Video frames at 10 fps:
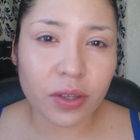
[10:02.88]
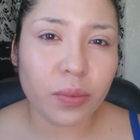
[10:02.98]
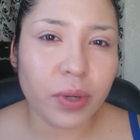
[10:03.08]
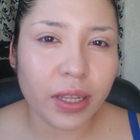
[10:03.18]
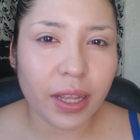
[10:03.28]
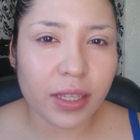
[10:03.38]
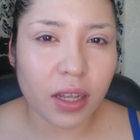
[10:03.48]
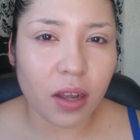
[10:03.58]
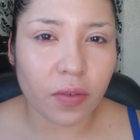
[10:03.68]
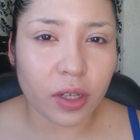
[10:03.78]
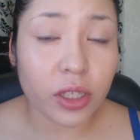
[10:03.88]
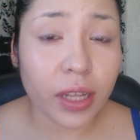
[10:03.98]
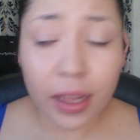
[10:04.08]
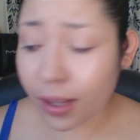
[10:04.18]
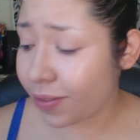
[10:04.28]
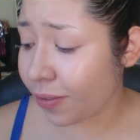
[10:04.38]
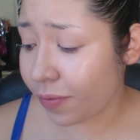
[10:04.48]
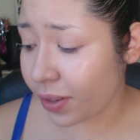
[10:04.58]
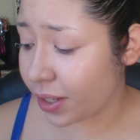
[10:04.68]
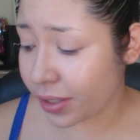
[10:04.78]
you really nice coverage. And I love the
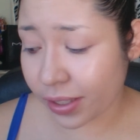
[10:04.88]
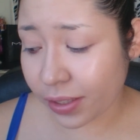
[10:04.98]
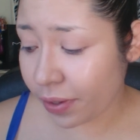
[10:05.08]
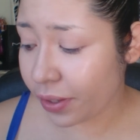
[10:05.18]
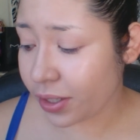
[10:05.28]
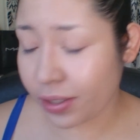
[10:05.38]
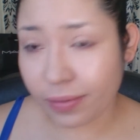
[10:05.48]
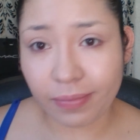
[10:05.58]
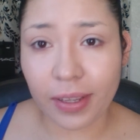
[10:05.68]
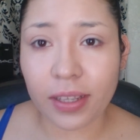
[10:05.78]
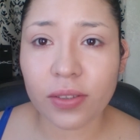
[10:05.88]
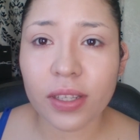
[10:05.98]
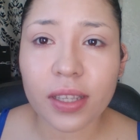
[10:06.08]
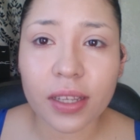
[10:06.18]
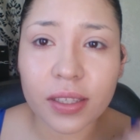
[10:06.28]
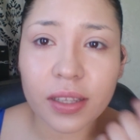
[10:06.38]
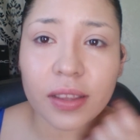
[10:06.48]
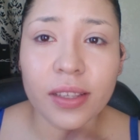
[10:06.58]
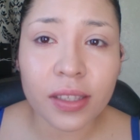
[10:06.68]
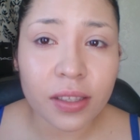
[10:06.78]
finish. This foundation, as soon as
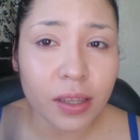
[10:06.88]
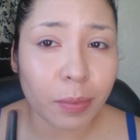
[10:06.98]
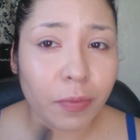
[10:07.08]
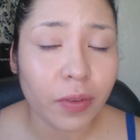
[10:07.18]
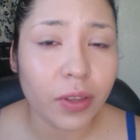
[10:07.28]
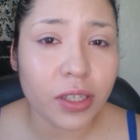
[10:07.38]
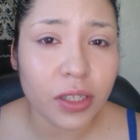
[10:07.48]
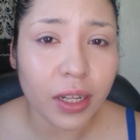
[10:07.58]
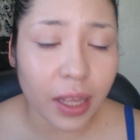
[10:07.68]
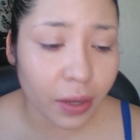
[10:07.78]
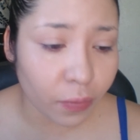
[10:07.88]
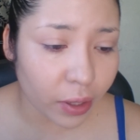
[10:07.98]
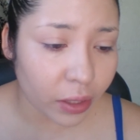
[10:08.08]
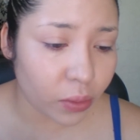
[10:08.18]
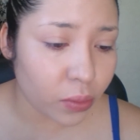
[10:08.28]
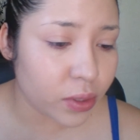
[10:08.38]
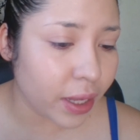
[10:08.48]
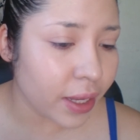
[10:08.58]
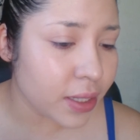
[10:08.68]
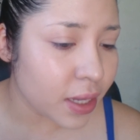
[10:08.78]
this is the type of foundation I like for like those
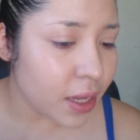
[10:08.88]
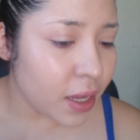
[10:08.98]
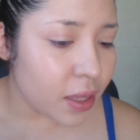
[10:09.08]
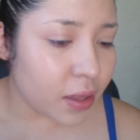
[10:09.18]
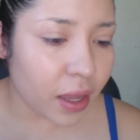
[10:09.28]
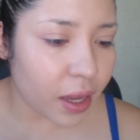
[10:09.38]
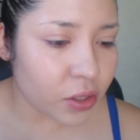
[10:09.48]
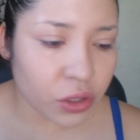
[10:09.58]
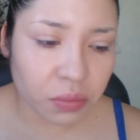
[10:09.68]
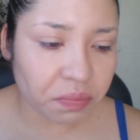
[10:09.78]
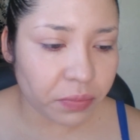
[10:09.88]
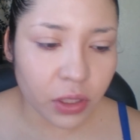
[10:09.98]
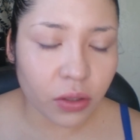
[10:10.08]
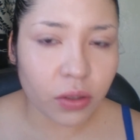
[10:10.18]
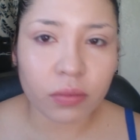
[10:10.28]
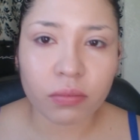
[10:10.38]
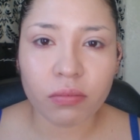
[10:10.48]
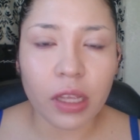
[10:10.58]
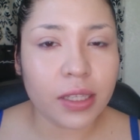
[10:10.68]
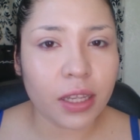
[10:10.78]
days that I just,
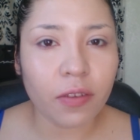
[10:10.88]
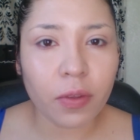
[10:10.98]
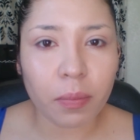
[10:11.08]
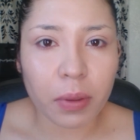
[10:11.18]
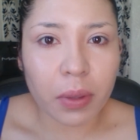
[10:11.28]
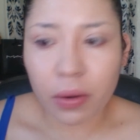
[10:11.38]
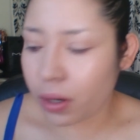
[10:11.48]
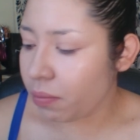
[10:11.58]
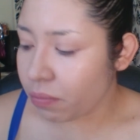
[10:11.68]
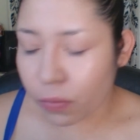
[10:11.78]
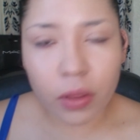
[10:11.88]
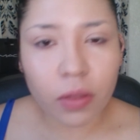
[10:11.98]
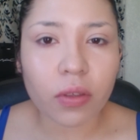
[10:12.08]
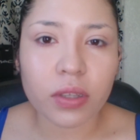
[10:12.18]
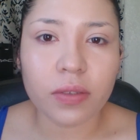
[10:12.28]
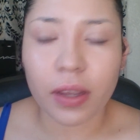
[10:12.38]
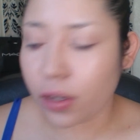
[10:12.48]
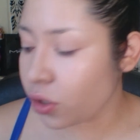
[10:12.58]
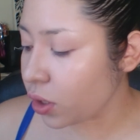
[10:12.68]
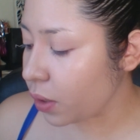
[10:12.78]
instead of the BB cream, one of those is
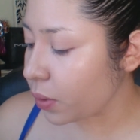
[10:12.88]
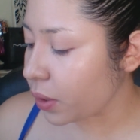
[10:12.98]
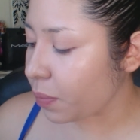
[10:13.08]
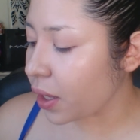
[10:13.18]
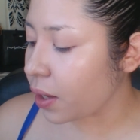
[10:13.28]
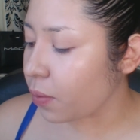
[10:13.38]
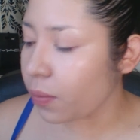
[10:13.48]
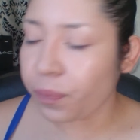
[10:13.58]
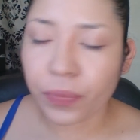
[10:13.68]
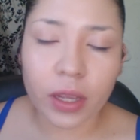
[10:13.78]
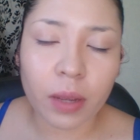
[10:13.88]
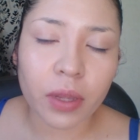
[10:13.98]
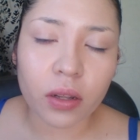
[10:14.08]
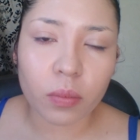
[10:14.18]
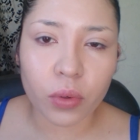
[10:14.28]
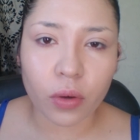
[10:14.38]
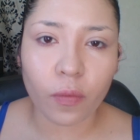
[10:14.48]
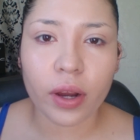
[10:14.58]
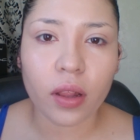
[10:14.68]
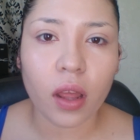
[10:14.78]
fine. Usually when I'm not in the mood
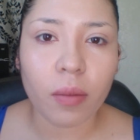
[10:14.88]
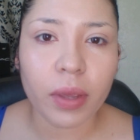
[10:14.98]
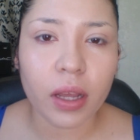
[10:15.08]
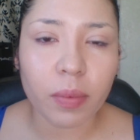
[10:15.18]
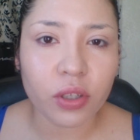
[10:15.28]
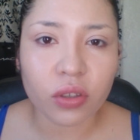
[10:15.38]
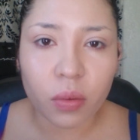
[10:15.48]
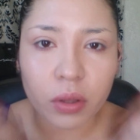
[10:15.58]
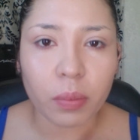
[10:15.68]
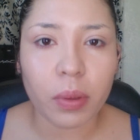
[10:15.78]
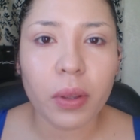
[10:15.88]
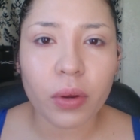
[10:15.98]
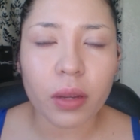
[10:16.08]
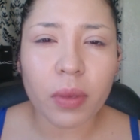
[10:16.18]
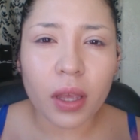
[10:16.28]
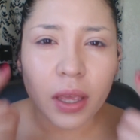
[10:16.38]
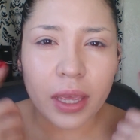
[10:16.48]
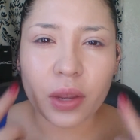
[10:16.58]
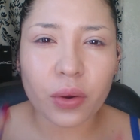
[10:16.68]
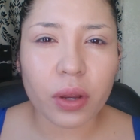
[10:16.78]
of wearing a lot of makeup, I just go with the BB cream,
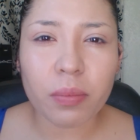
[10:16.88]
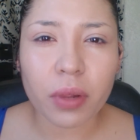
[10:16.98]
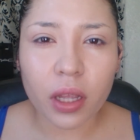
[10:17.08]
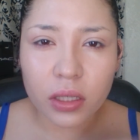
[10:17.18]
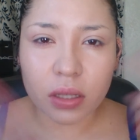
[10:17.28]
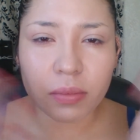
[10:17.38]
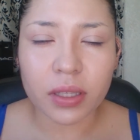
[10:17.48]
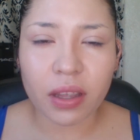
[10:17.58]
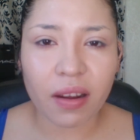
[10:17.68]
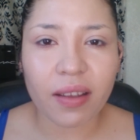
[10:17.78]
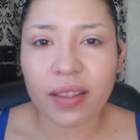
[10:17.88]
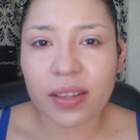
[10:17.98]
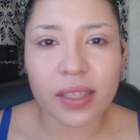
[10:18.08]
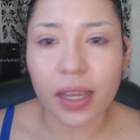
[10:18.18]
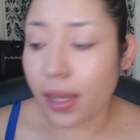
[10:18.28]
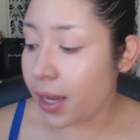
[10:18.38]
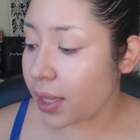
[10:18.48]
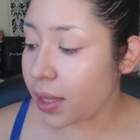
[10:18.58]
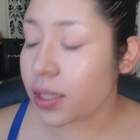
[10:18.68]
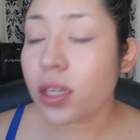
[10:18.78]
a cream blush, some mascara, and that's it.
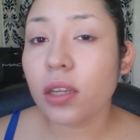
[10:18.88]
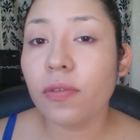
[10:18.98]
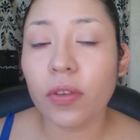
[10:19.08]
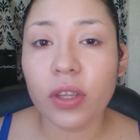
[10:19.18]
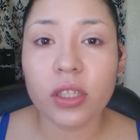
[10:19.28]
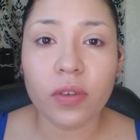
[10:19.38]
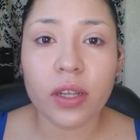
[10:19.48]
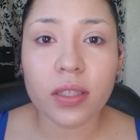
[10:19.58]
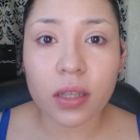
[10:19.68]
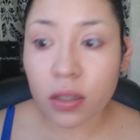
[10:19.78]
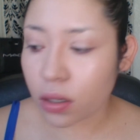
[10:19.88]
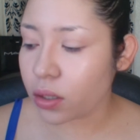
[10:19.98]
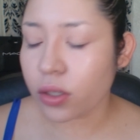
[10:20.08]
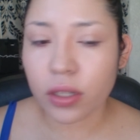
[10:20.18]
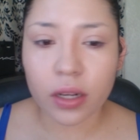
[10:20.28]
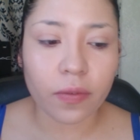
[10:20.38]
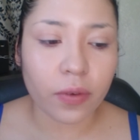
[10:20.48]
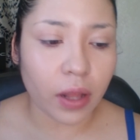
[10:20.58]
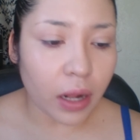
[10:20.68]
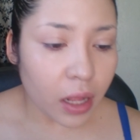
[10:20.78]
And this is a good foundation. It's a good alternative
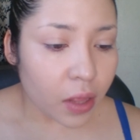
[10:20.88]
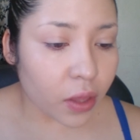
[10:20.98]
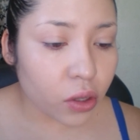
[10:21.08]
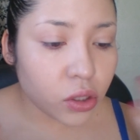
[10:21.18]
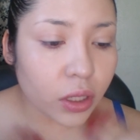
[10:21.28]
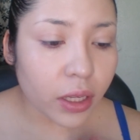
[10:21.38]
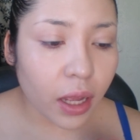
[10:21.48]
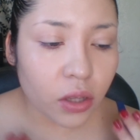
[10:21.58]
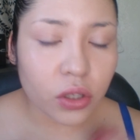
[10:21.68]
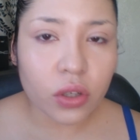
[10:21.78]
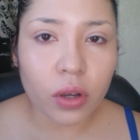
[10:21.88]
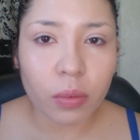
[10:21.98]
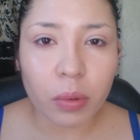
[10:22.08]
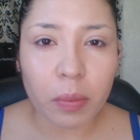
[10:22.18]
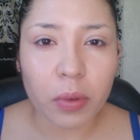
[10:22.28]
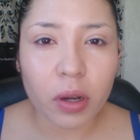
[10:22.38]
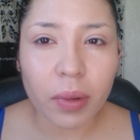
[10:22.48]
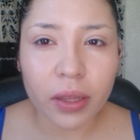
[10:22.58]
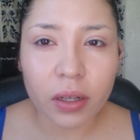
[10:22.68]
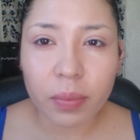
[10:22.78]
for that. Now usually I'll just go in with my beauty
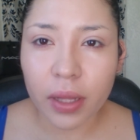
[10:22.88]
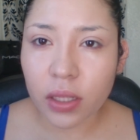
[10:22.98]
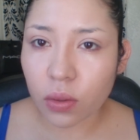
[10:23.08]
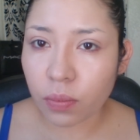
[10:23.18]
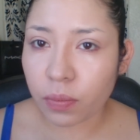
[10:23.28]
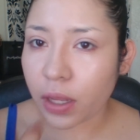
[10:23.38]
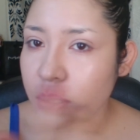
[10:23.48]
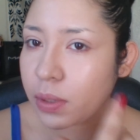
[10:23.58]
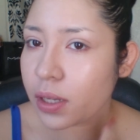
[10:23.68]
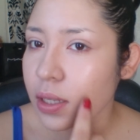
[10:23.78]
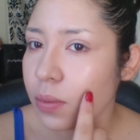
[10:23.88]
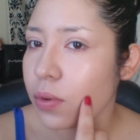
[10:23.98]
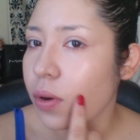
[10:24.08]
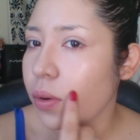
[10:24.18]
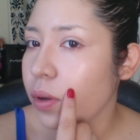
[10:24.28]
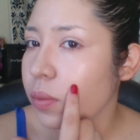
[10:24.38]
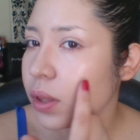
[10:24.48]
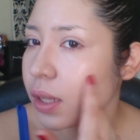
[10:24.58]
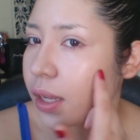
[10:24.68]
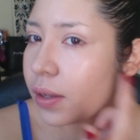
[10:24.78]
blender, but that's because I will go in
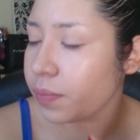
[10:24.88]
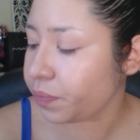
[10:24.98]
with like,